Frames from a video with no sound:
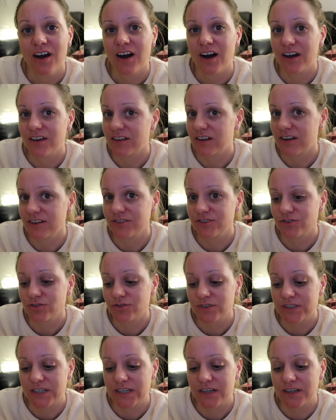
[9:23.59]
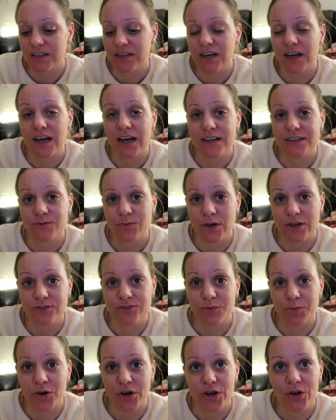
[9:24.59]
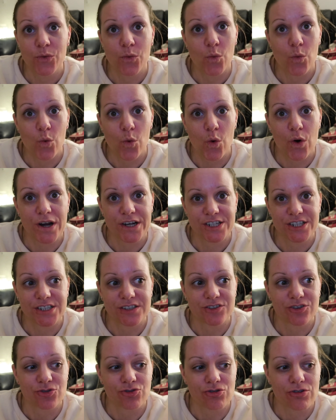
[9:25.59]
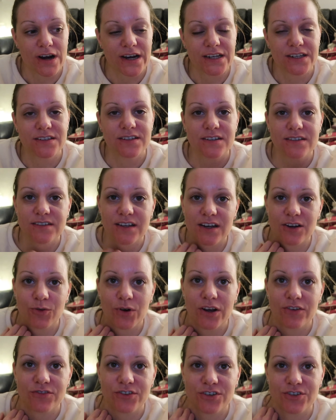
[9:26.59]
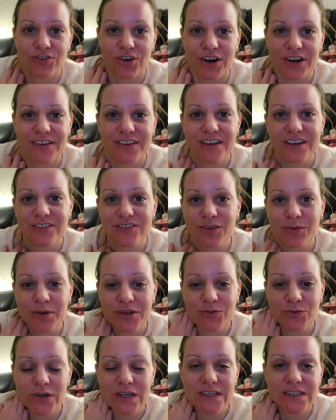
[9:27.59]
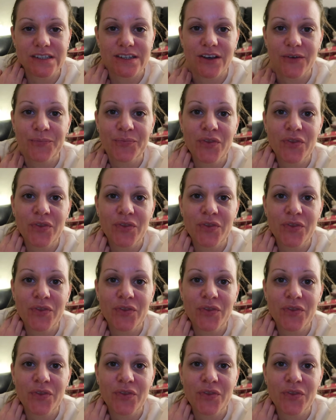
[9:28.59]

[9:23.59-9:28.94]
either lunch or dinner as well tomorrow, which is great because then I won't have to try and think of something to eat.